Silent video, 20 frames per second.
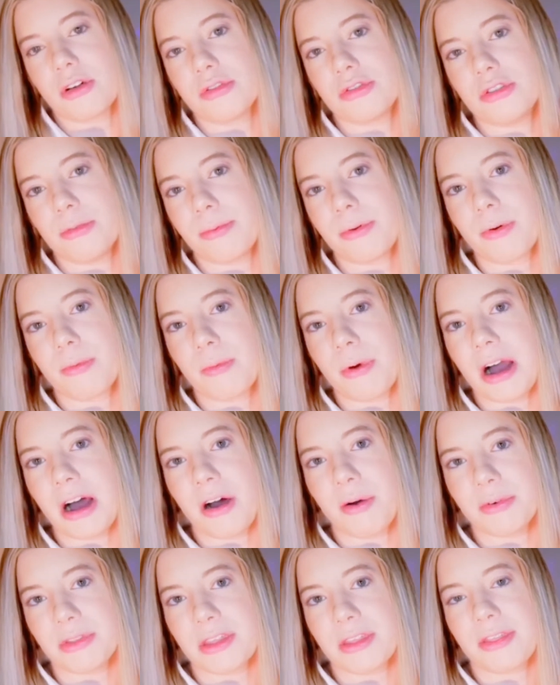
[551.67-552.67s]
super well
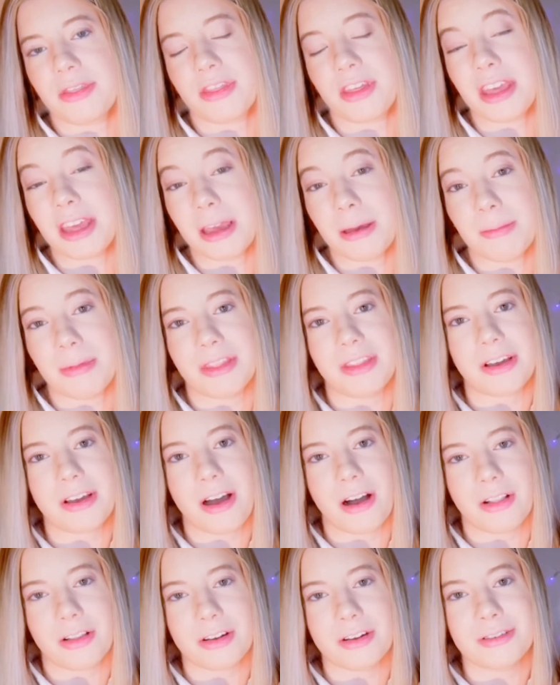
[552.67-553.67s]
with the theme and the
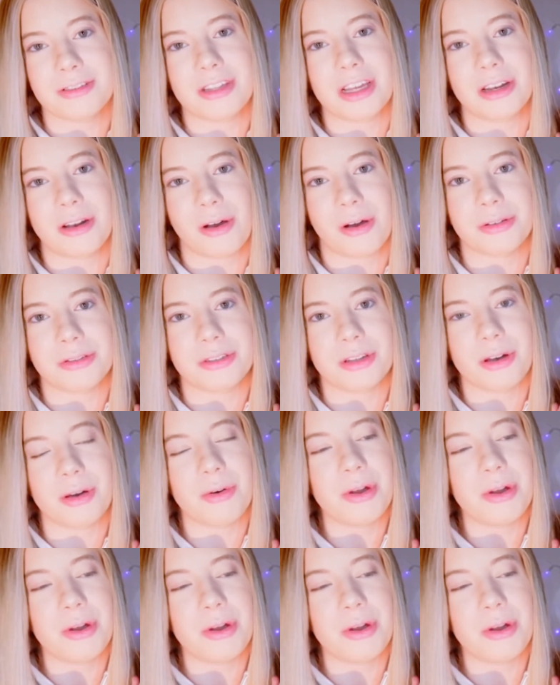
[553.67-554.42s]
colors, and also